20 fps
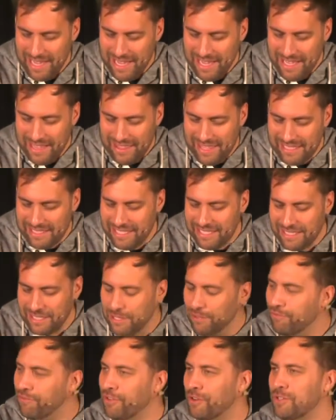This is
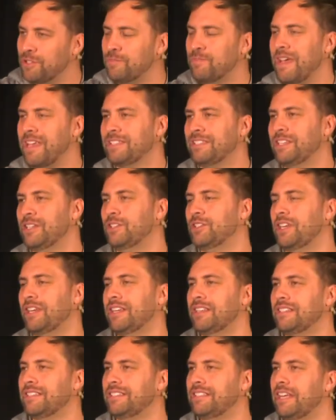the first message in
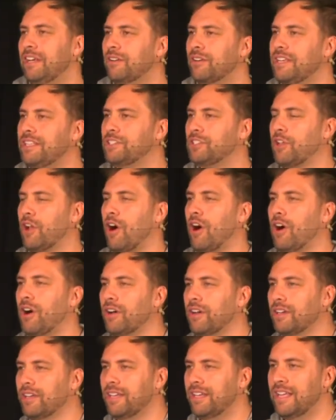a series
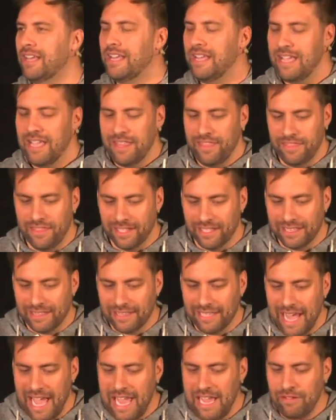called The
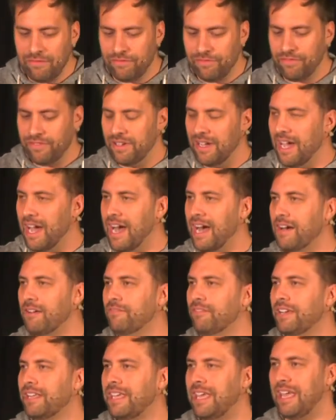Life
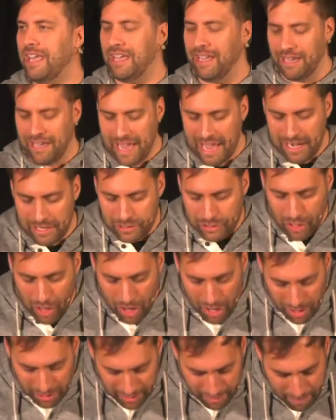of a King, and it's
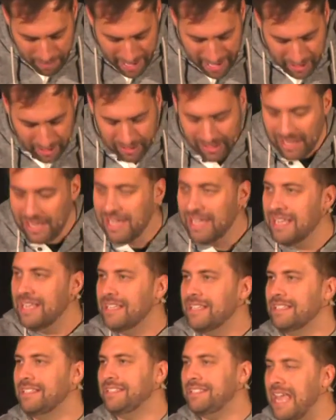all about
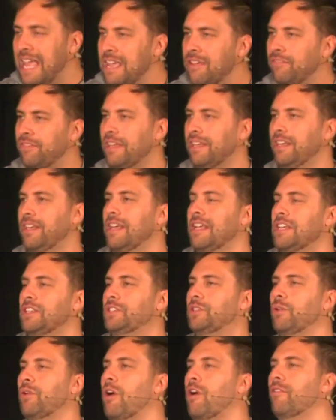David.
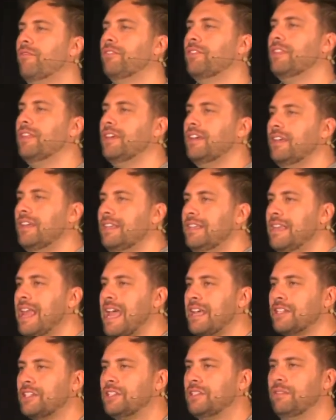So over the
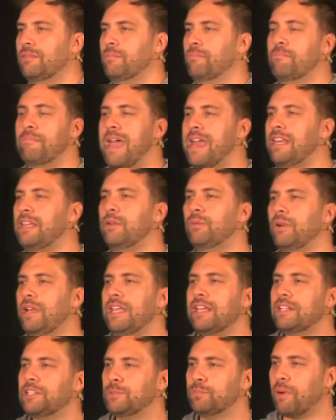next many
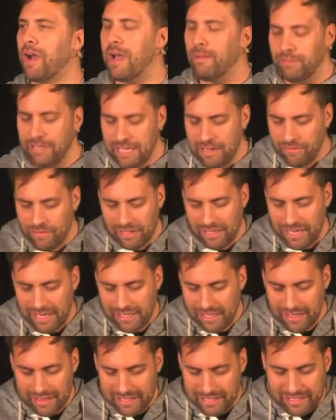weeks, probably even
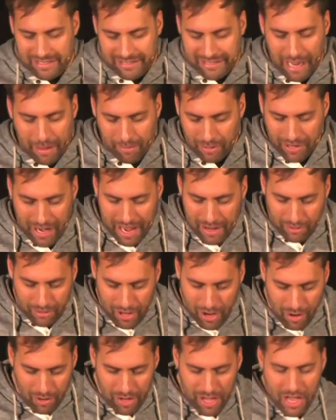into the summer, I don't
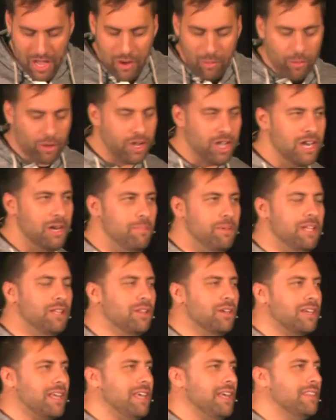know, we're going to be
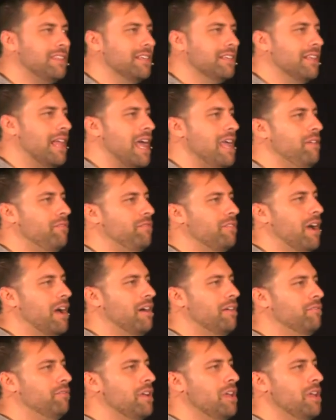looking at the life of